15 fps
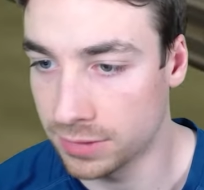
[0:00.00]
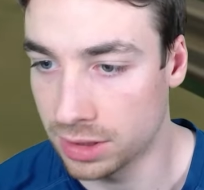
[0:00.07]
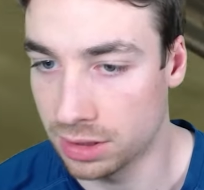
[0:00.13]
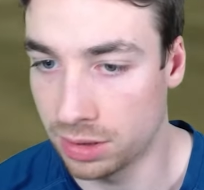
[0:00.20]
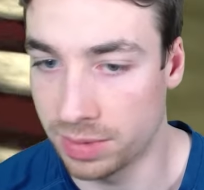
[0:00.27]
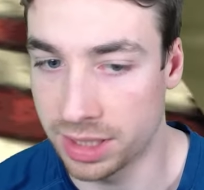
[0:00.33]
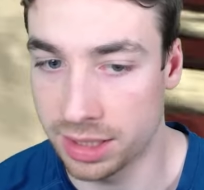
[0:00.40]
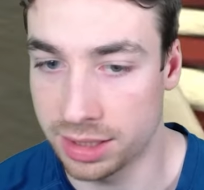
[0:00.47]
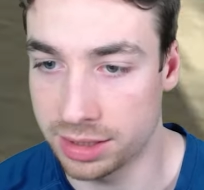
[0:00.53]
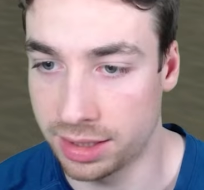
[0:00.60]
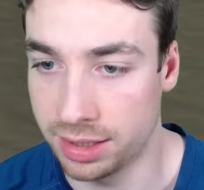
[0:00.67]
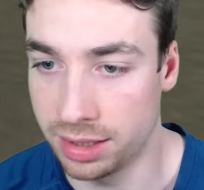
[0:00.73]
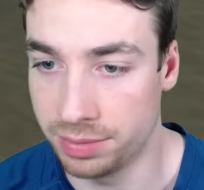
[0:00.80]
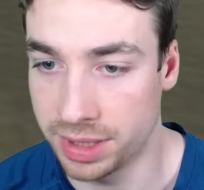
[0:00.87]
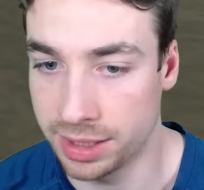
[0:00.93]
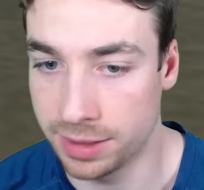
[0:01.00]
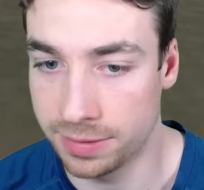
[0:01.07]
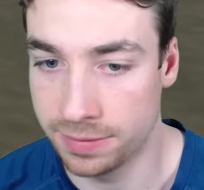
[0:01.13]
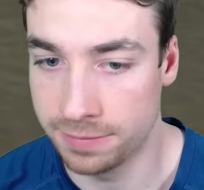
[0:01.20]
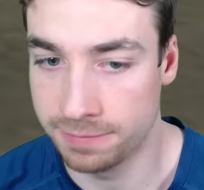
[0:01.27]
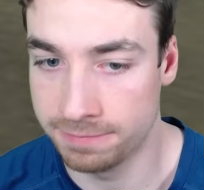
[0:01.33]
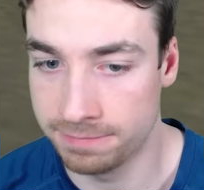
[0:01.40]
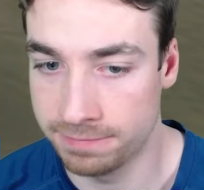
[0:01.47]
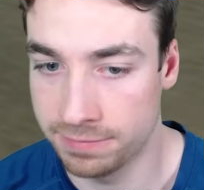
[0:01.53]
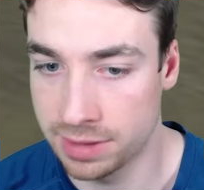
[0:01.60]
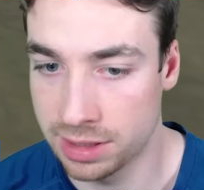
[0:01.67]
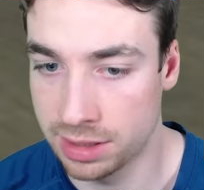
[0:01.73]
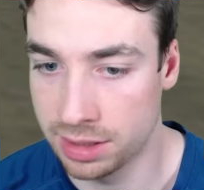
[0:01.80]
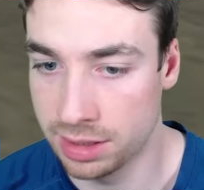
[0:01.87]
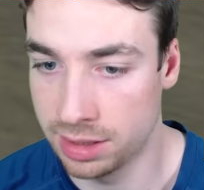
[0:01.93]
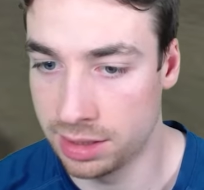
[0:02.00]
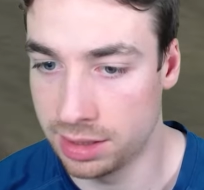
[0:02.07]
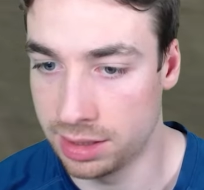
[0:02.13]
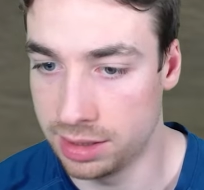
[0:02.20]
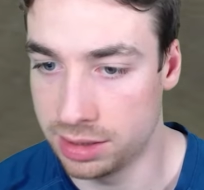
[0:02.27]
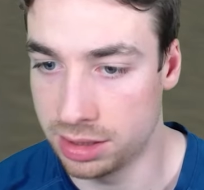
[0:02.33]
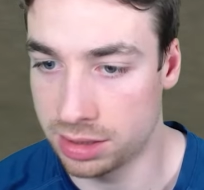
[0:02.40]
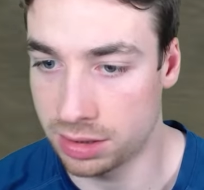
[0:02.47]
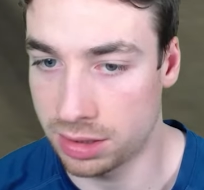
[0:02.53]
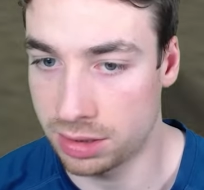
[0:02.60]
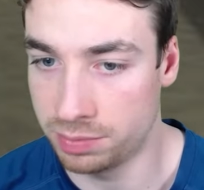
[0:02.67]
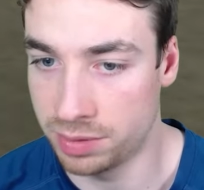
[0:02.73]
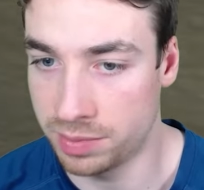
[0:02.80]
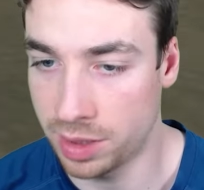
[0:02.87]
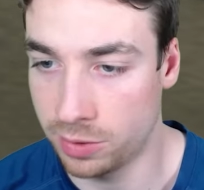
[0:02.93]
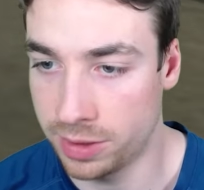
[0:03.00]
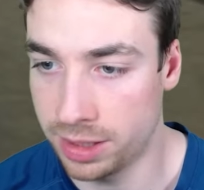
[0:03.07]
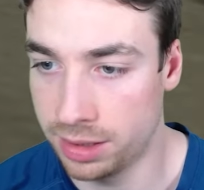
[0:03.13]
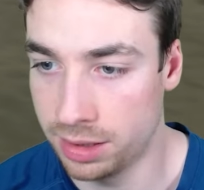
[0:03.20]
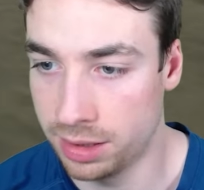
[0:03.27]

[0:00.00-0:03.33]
Oh my gosh, I hit him again. He's just all up in my way.